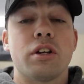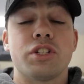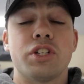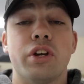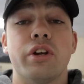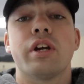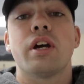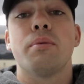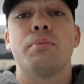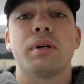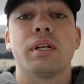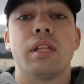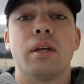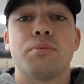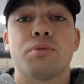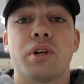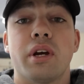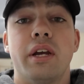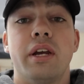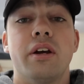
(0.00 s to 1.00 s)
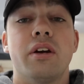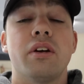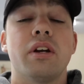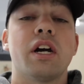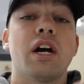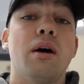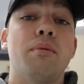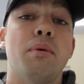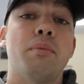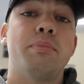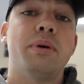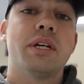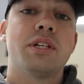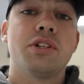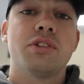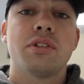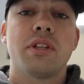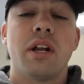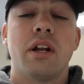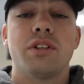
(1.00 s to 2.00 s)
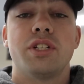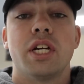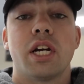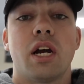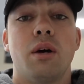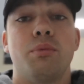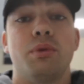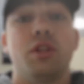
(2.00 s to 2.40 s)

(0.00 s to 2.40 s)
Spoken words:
I'll show you a couple clips right here and a couple pictures, and I'll check up